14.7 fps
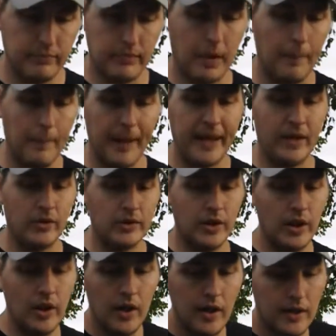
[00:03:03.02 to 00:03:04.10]
amount,
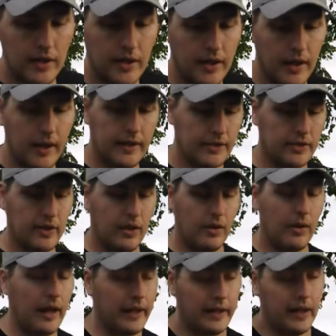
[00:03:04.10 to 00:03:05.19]
so
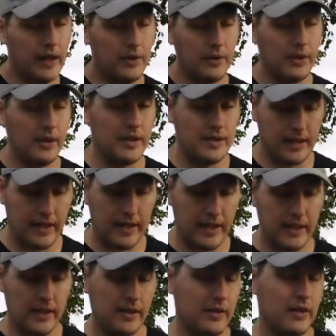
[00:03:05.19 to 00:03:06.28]
I can't really say
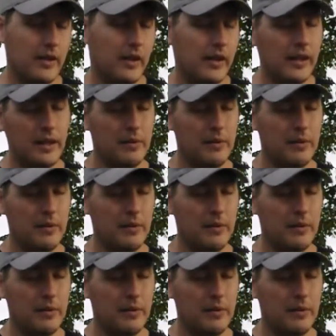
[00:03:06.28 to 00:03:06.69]
nothing on it.